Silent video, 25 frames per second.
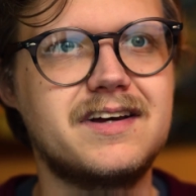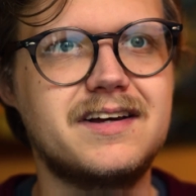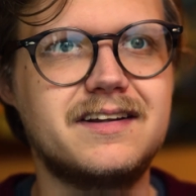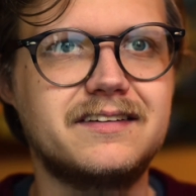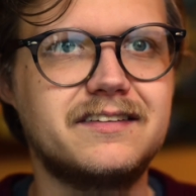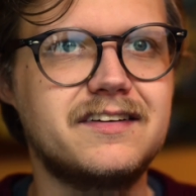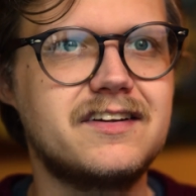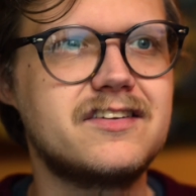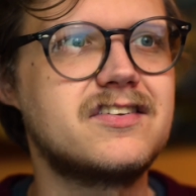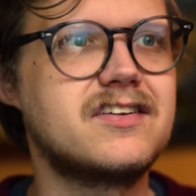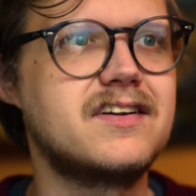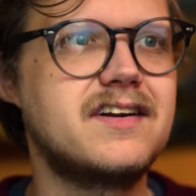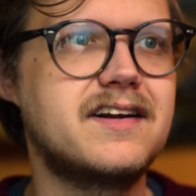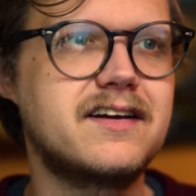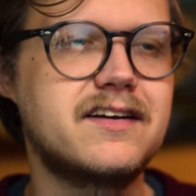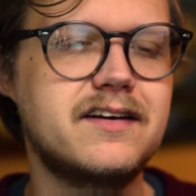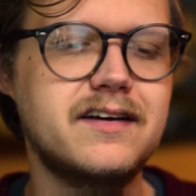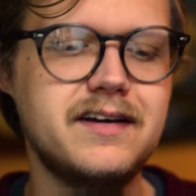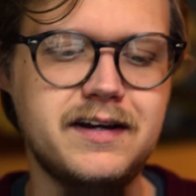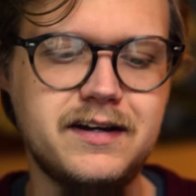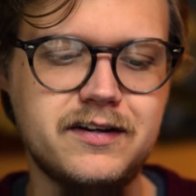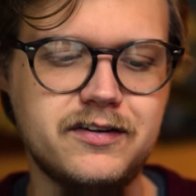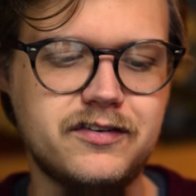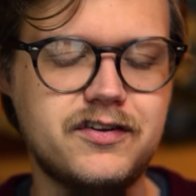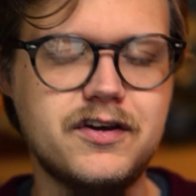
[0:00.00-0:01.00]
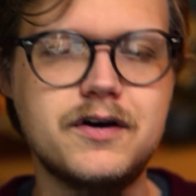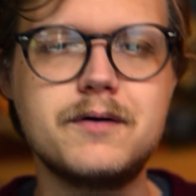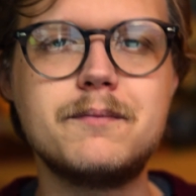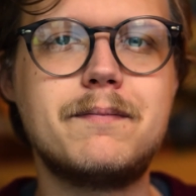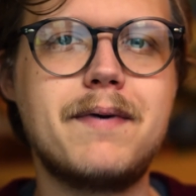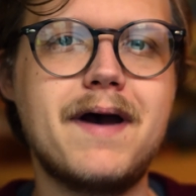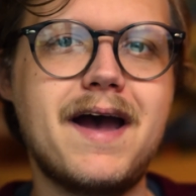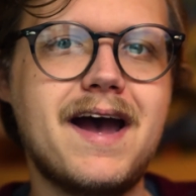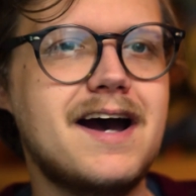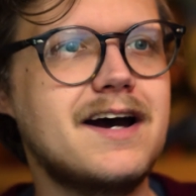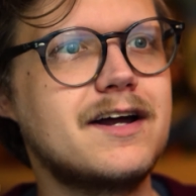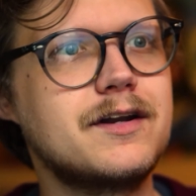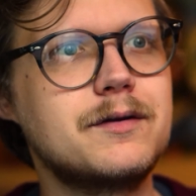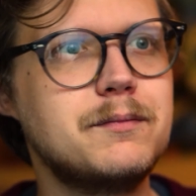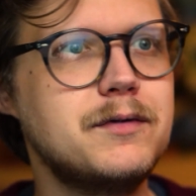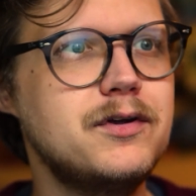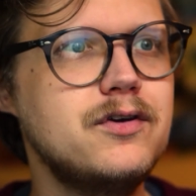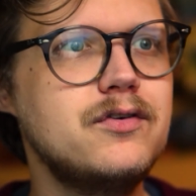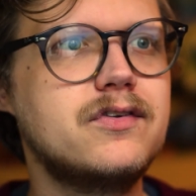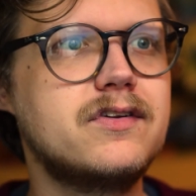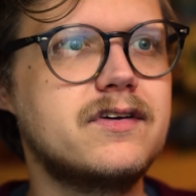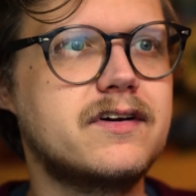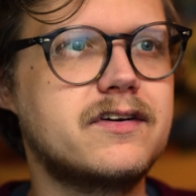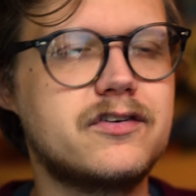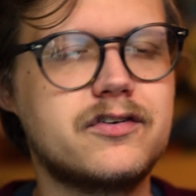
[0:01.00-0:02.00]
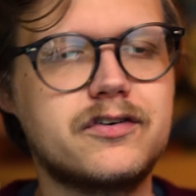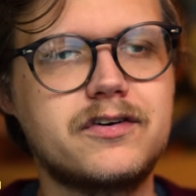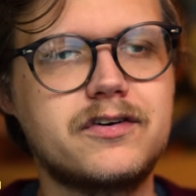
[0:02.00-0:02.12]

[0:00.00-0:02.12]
And listening to bad music